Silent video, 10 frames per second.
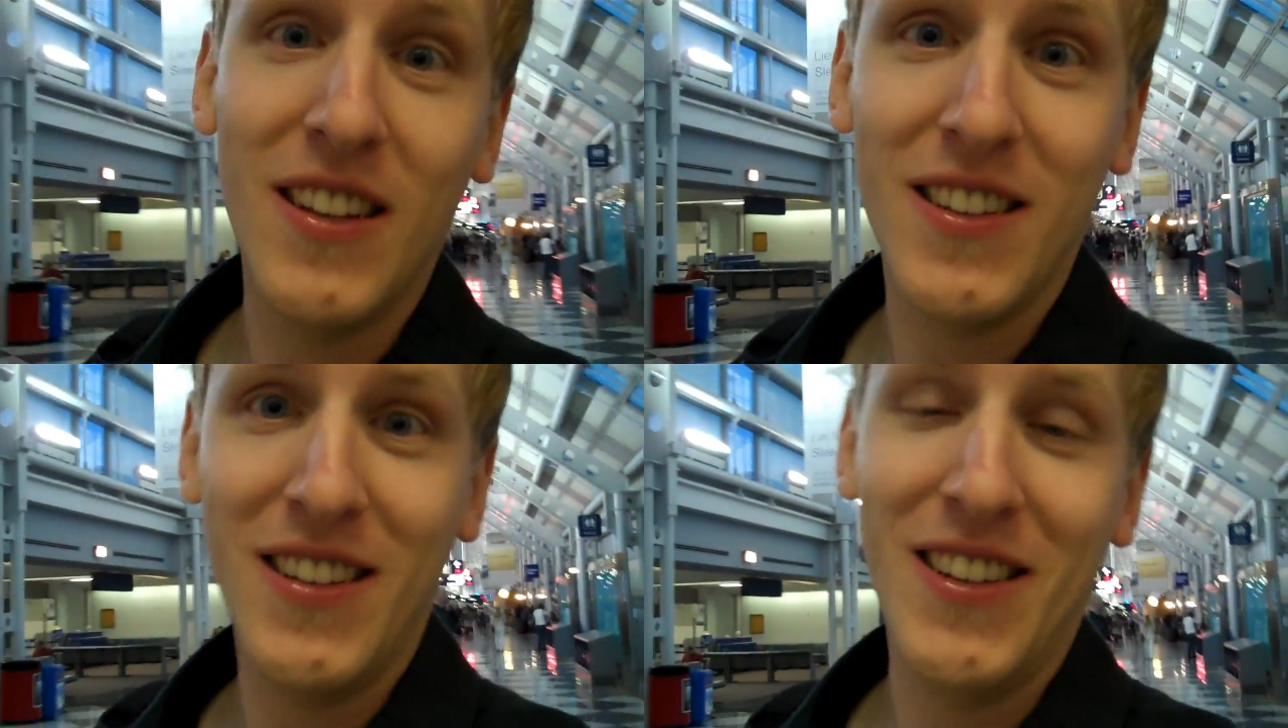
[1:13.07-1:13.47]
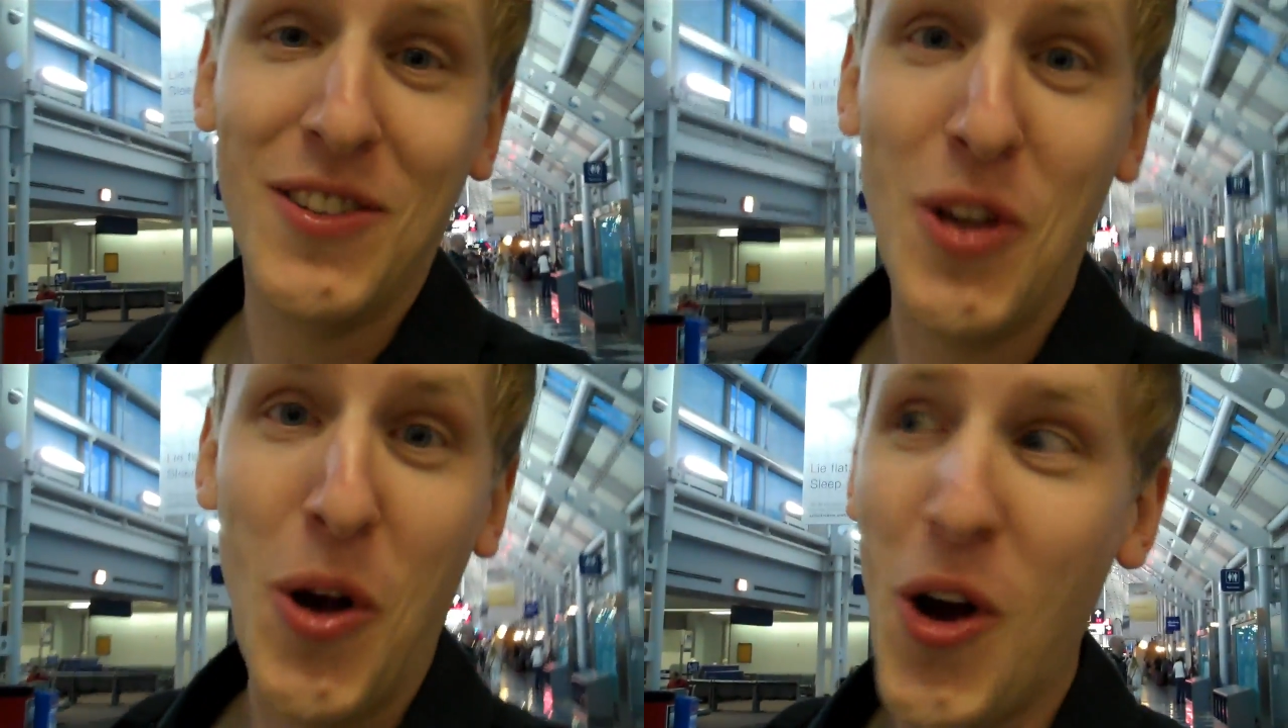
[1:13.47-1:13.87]

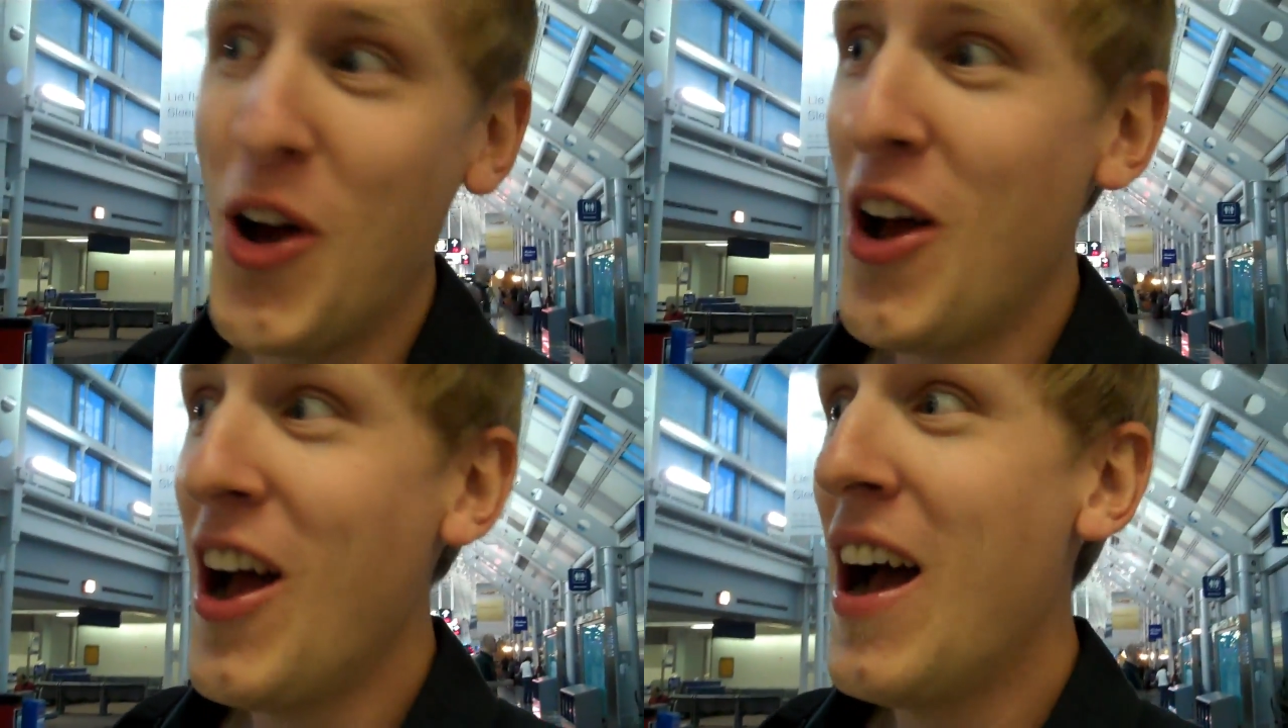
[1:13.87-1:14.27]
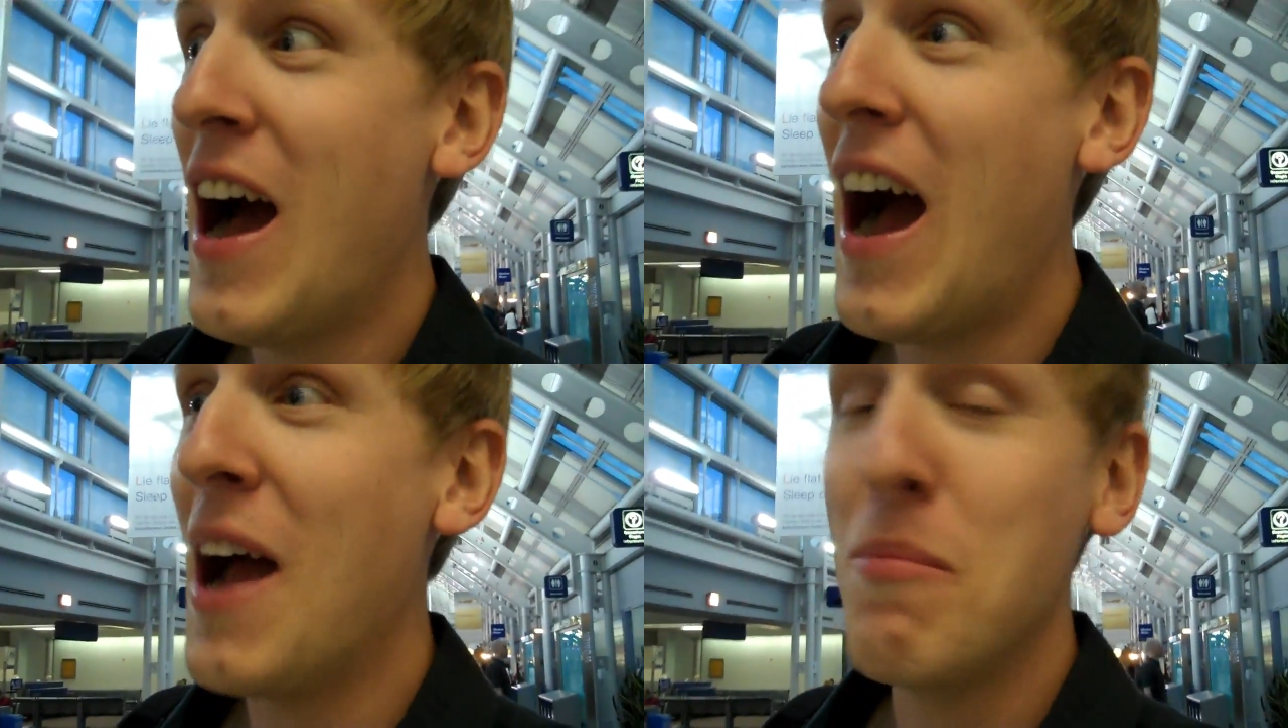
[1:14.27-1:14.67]
So
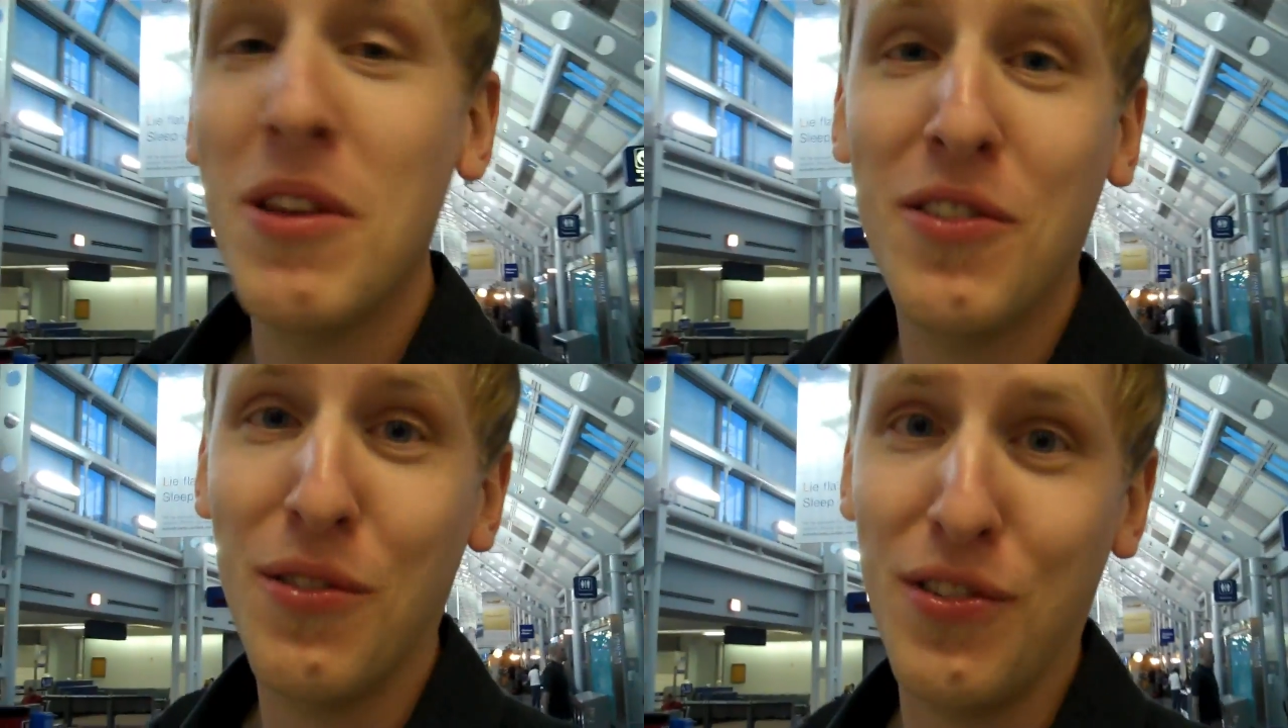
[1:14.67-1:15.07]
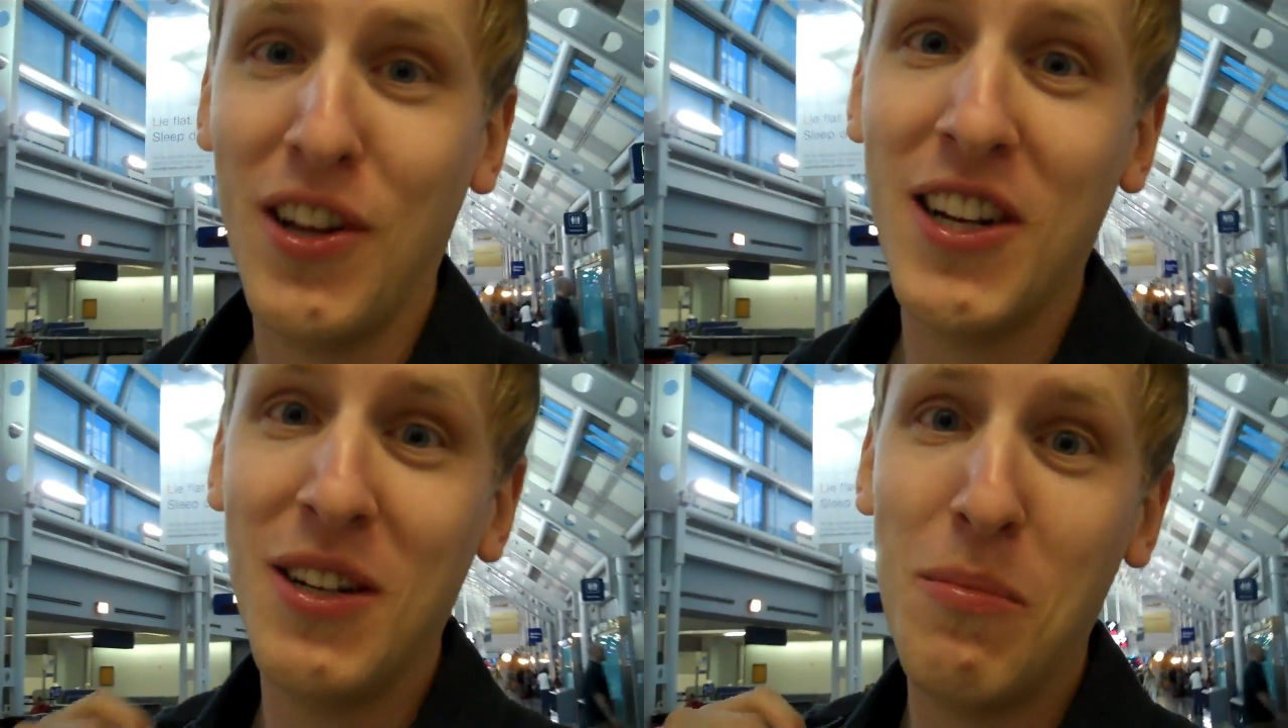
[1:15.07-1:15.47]
I missed the
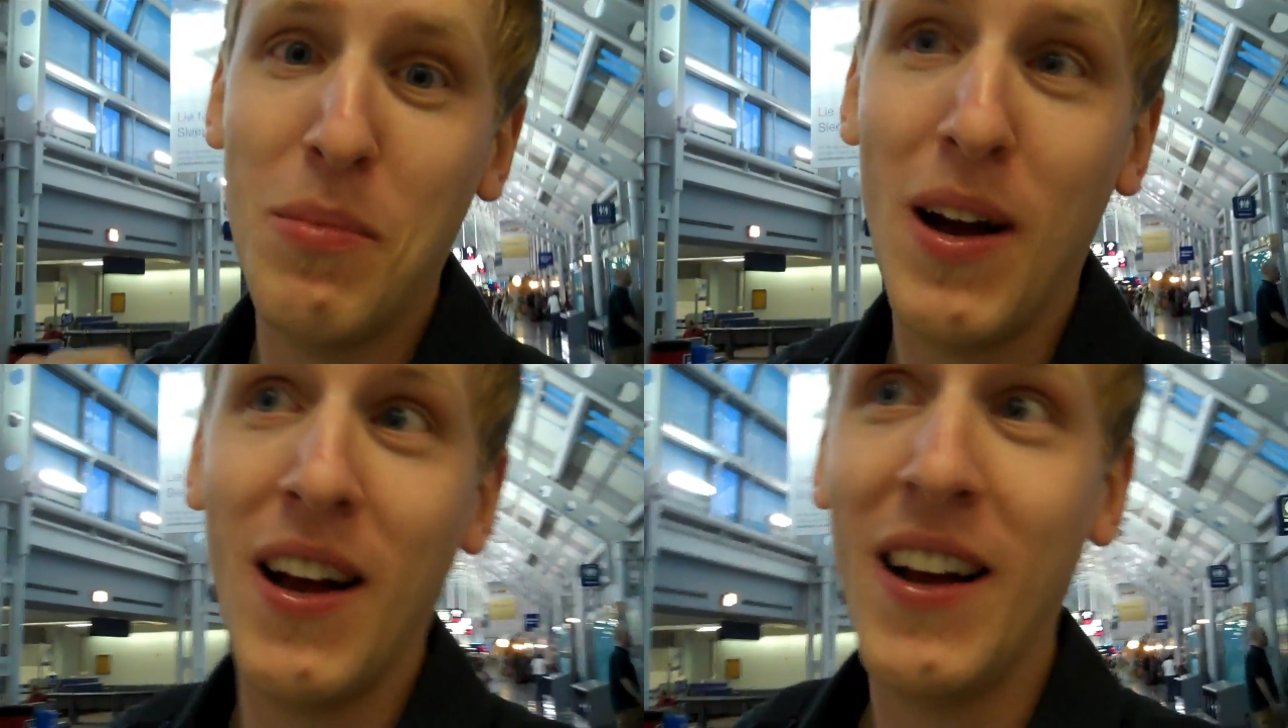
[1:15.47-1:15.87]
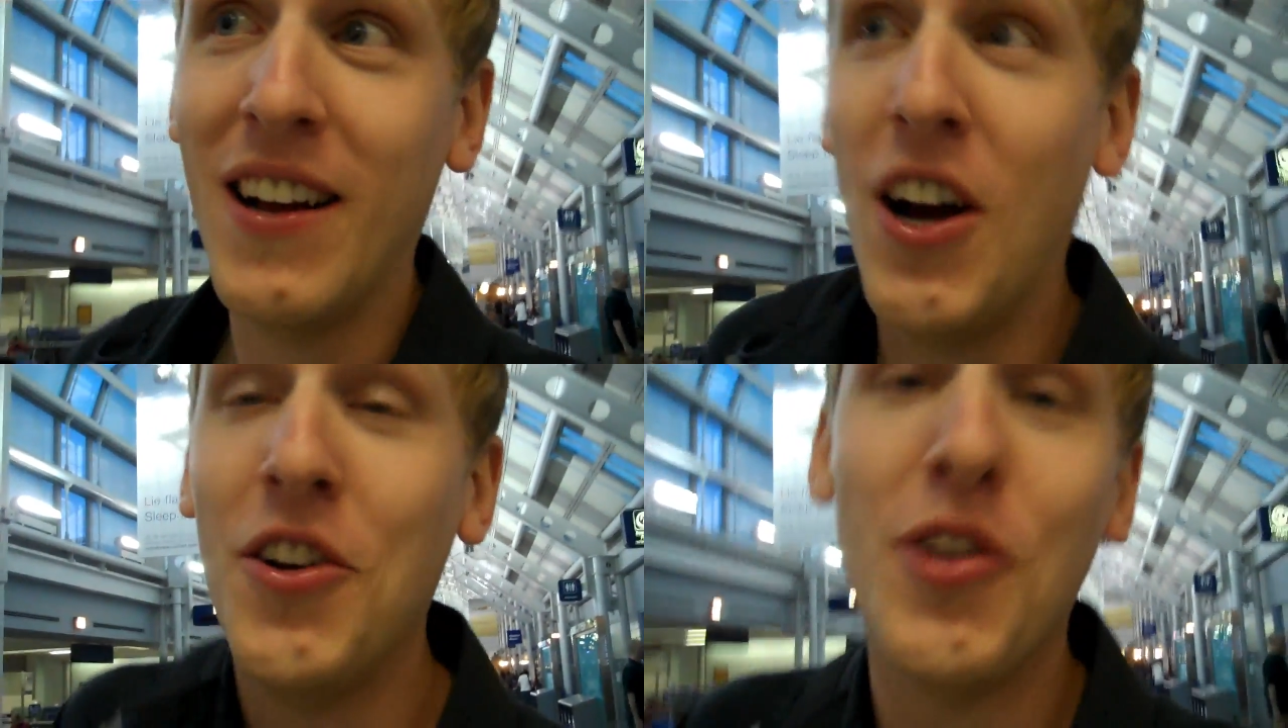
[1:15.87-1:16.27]
flight by
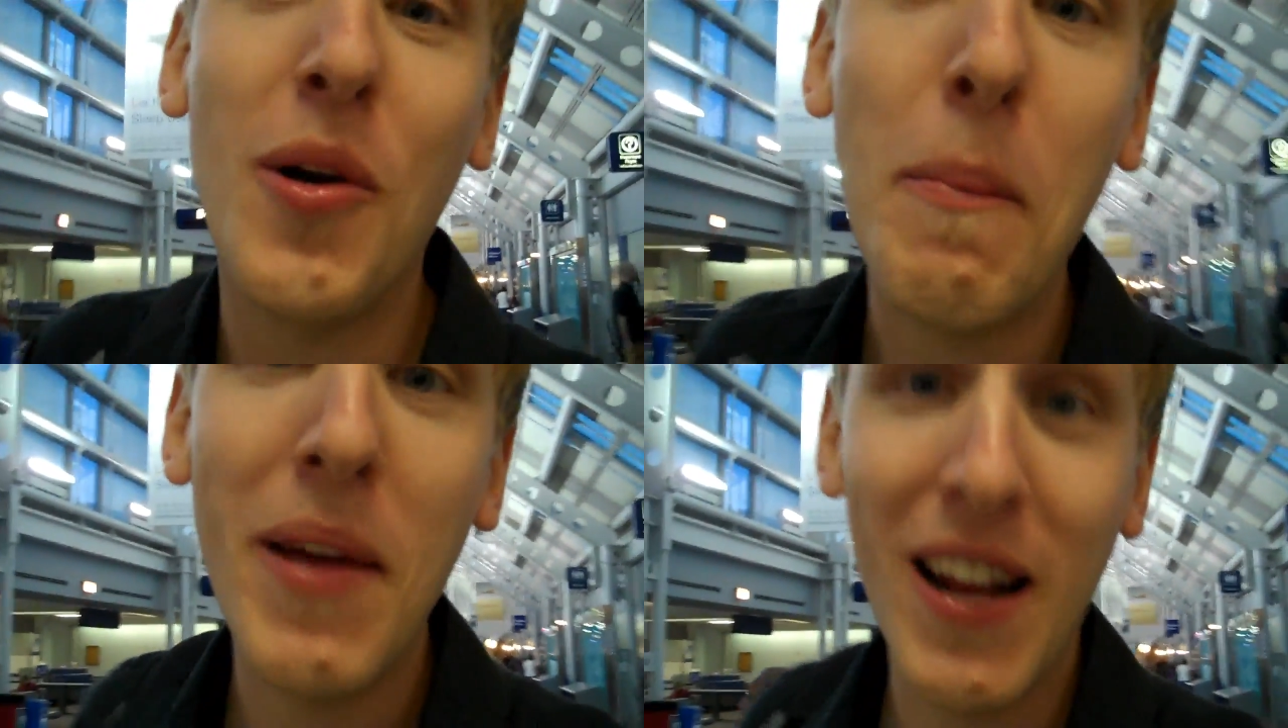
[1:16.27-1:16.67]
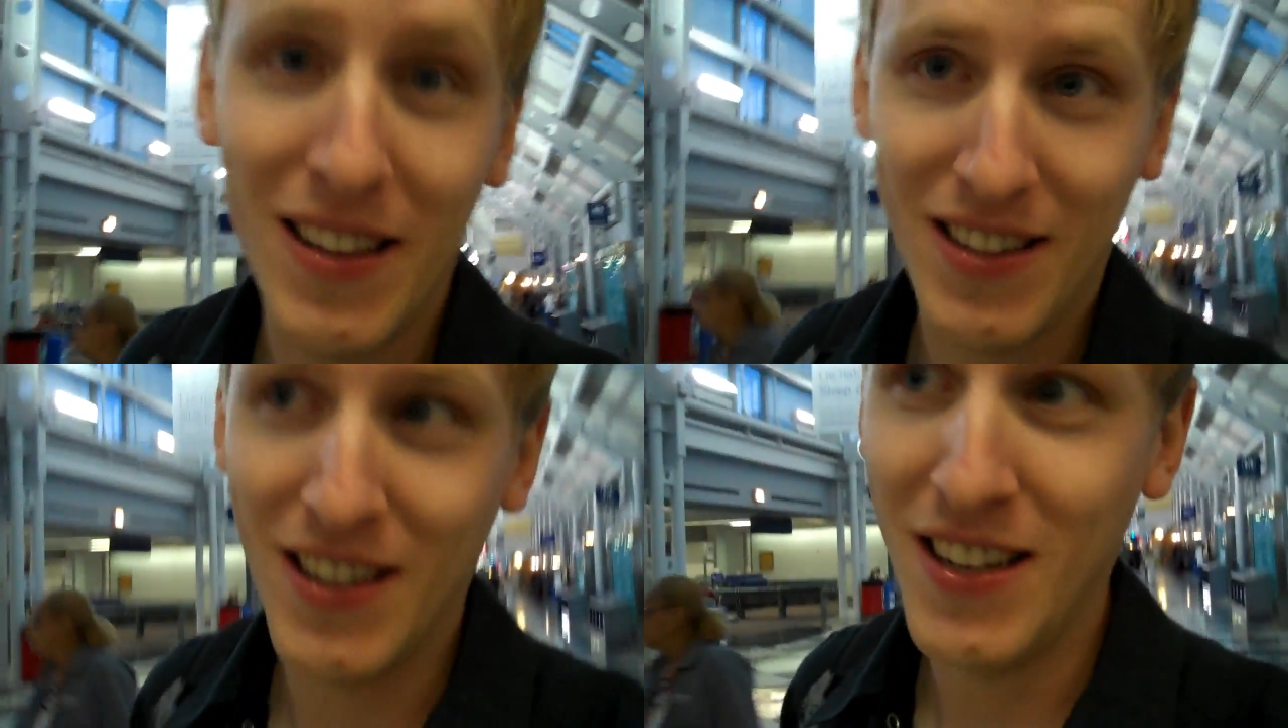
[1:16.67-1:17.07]
under a
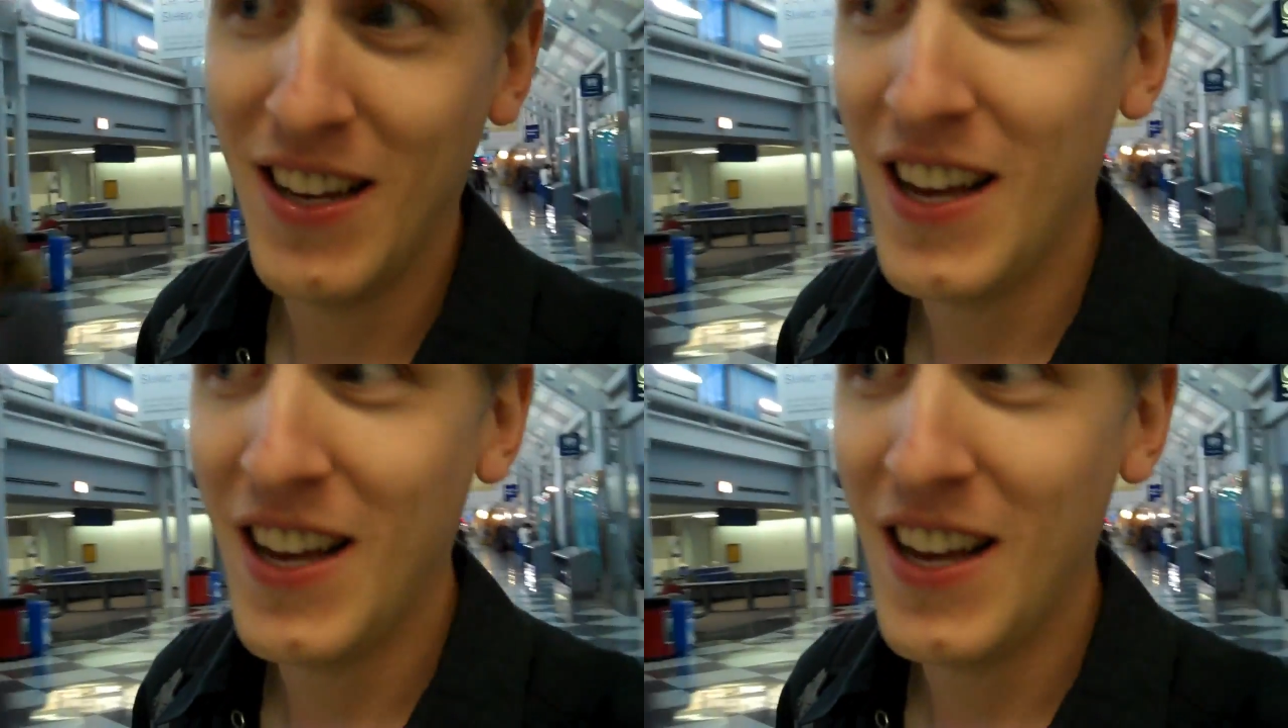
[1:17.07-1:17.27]
minute,